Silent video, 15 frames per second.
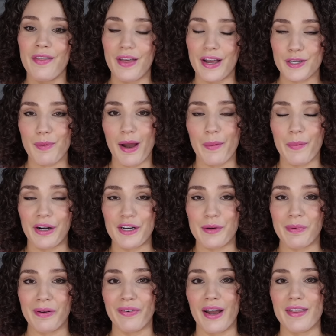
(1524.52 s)
That's why I wanted to
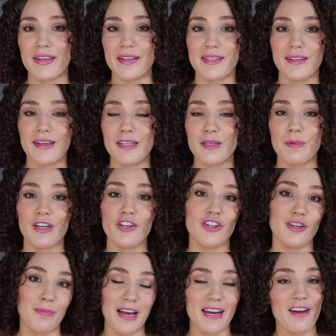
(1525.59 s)
provide this list because you
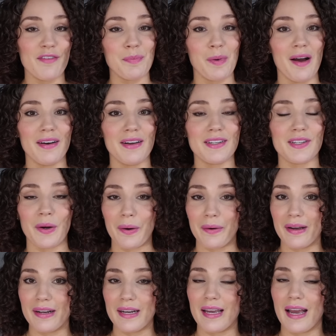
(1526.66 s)
might have products
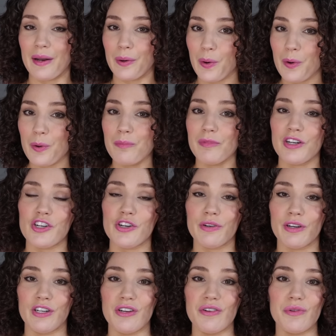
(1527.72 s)
already at home that you
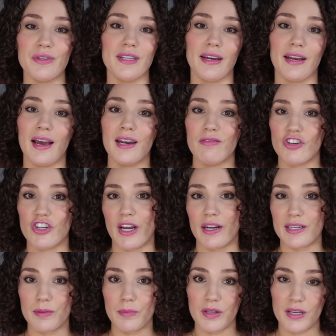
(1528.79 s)
can use that kind of check
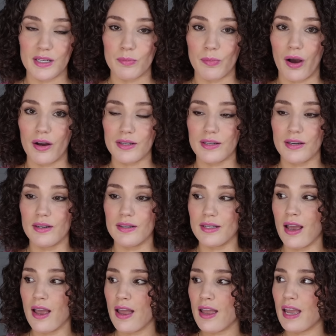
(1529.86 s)
some of these boxes.
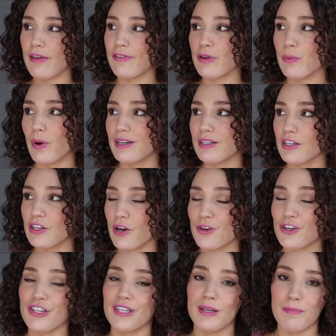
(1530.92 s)
If you want to know
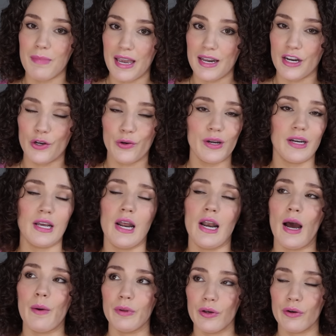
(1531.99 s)
just the main ingredient,
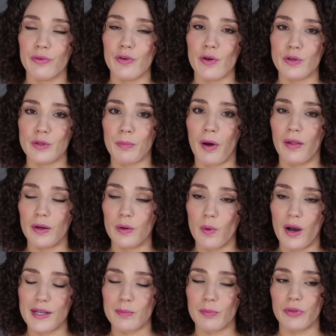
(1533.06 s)
I would look for those
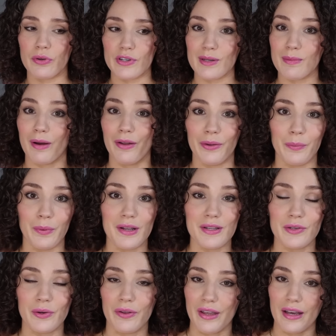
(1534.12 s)
polyquats, but there's some other ones
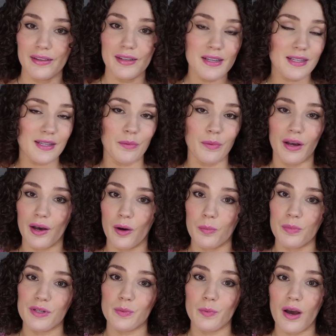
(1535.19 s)
on that list that will help
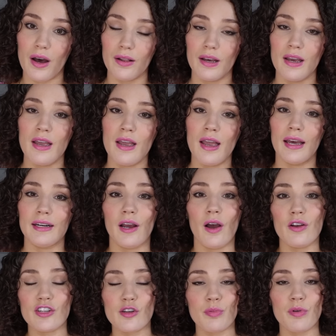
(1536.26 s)
as well. And I
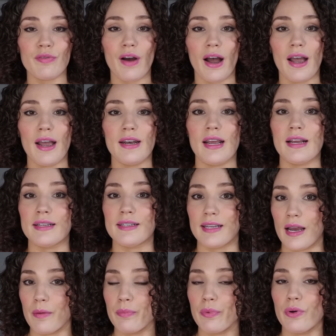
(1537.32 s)
also provide
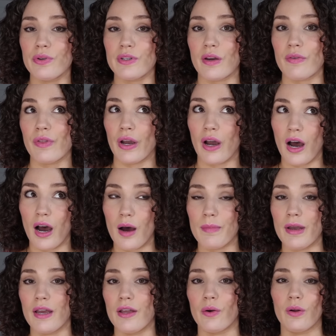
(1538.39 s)
examples of the
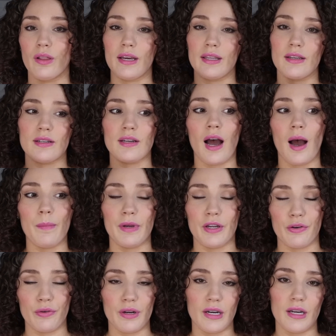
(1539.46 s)
common or like the top
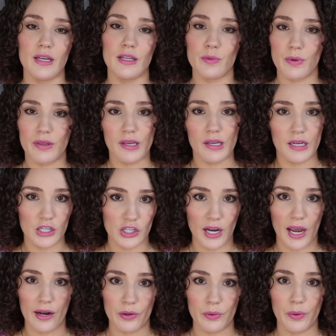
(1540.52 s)
ingredients within each
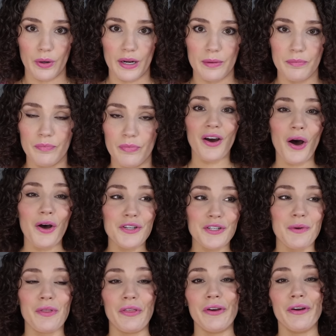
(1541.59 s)
category.
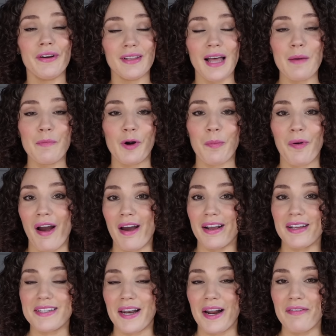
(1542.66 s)
Also, there are a lot more
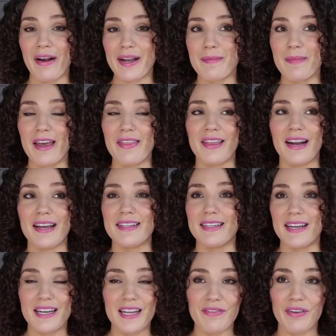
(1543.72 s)
products that I recommend that I
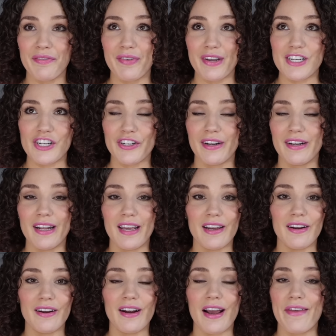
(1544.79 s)
didn't even feature in
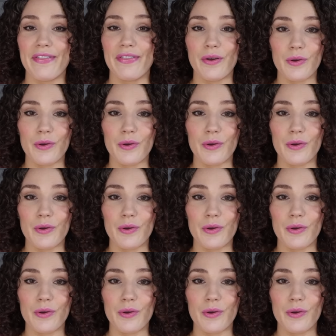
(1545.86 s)
here, and